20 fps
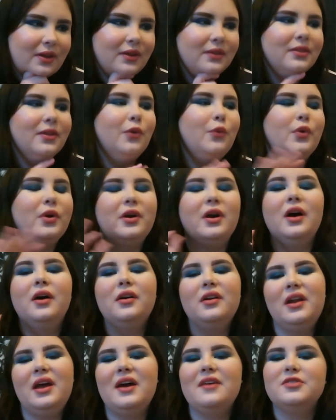But we're not
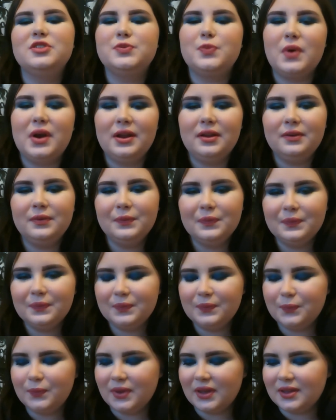gonna have a spring
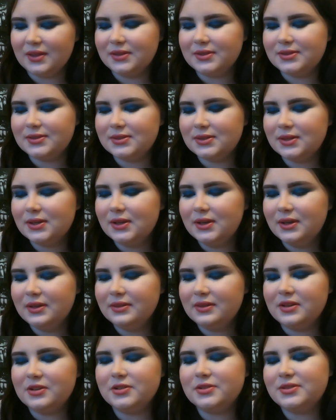because
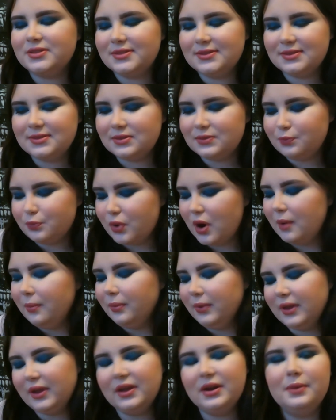there's
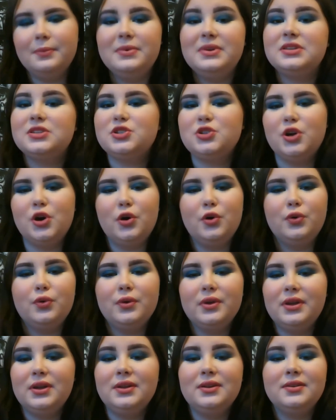probably gonna be snow
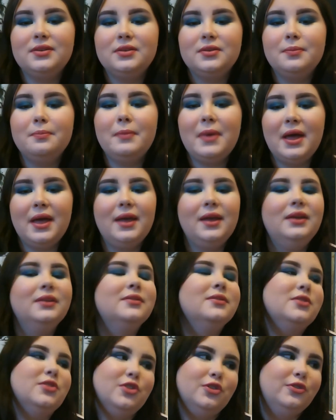in May,
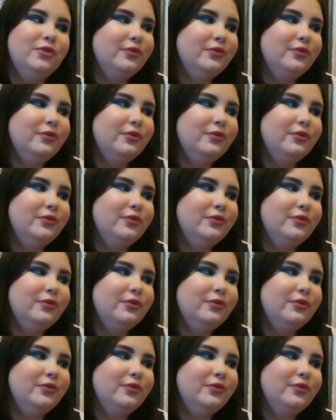so